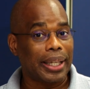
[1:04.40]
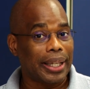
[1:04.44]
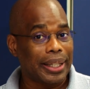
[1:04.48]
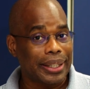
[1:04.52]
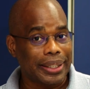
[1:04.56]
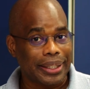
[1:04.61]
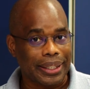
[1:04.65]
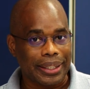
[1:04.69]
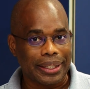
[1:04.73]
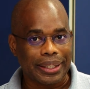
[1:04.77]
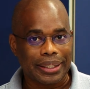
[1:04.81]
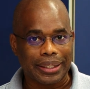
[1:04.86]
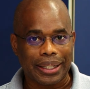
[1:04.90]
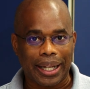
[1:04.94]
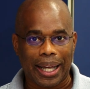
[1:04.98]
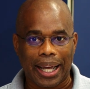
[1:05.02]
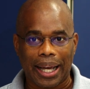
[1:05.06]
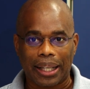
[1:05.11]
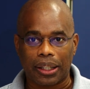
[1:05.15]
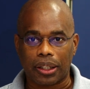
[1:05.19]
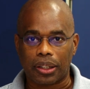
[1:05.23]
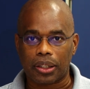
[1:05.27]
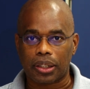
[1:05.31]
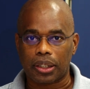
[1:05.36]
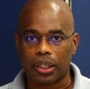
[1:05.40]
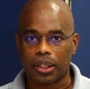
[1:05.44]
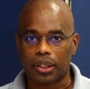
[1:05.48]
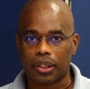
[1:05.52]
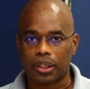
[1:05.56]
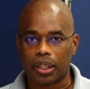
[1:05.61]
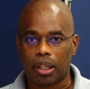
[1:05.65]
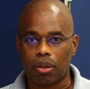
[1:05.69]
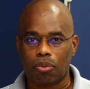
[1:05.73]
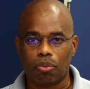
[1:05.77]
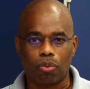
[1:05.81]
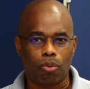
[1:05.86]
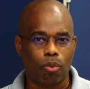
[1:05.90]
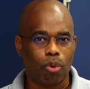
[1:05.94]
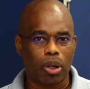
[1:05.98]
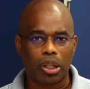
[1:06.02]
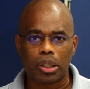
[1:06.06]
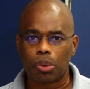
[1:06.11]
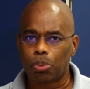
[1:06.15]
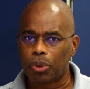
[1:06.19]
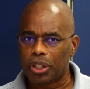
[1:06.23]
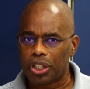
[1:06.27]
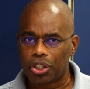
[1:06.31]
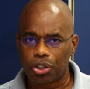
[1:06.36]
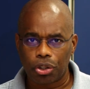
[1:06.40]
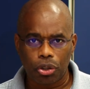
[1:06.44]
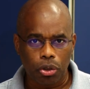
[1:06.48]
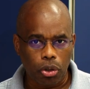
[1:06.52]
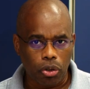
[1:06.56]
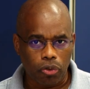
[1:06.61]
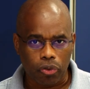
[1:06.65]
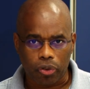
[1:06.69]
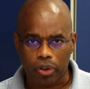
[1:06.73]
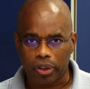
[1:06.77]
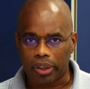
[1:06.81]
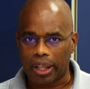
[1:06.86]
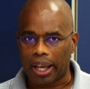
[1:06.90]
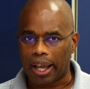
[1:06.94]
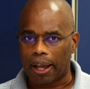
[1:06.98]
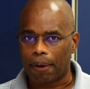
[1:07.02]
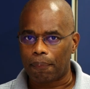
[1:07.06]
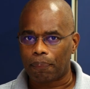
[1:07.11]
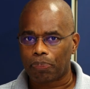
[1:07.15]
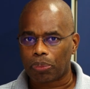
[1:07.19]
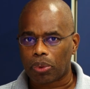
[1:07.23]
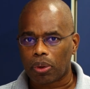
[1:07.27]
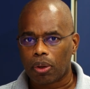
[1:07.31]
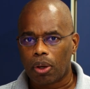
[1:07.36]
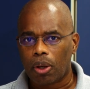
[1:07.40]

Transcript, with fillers: kidney dialysis and what do we do for that?